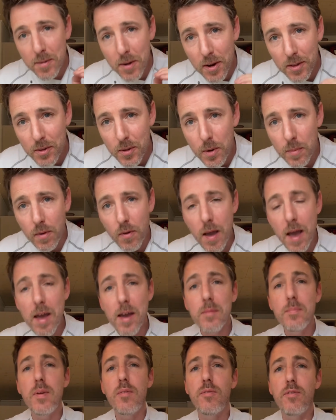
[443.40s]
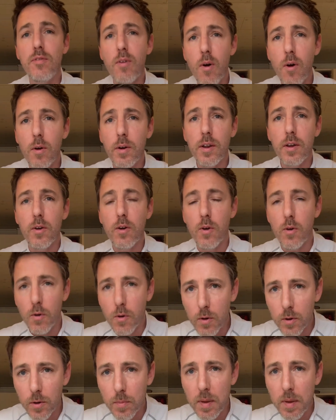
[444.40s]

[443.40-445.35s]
going to do the meringue before the curd